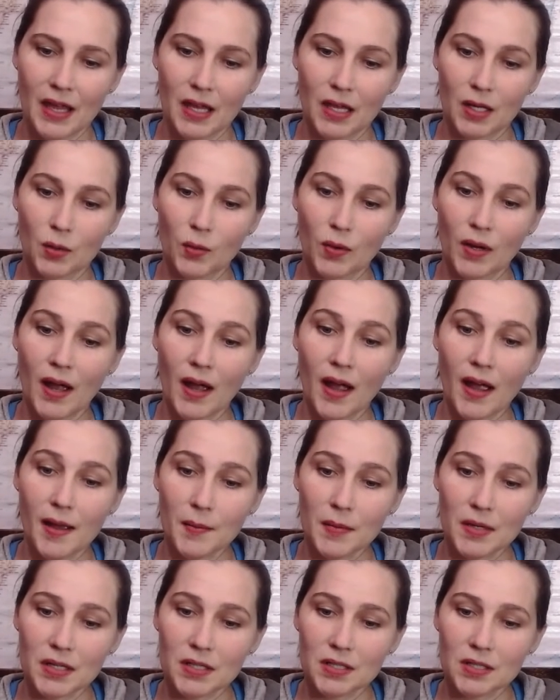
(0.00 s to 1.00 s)
And what I'm
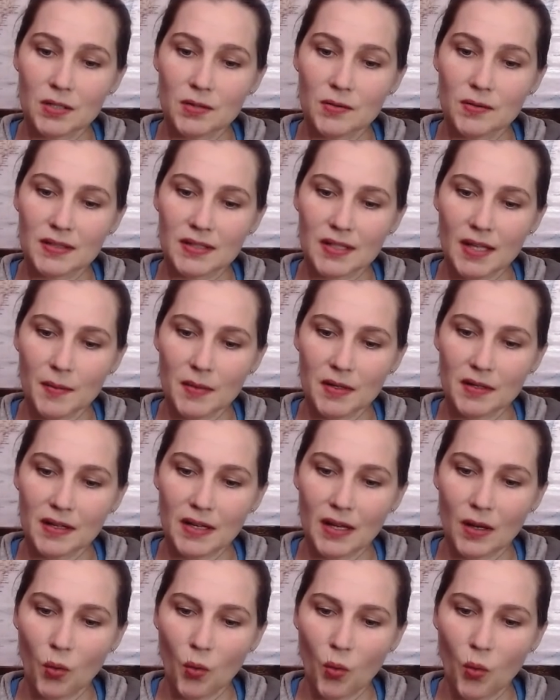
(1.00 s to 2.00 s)
going to do is I'm going to
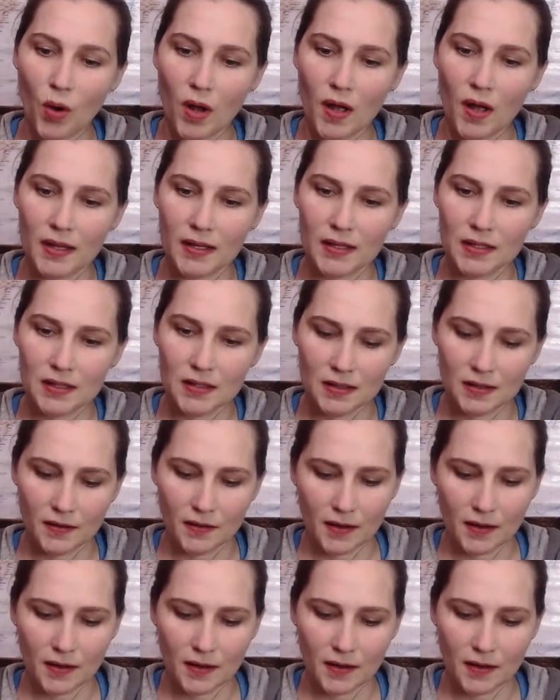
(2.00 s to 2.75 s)
get one to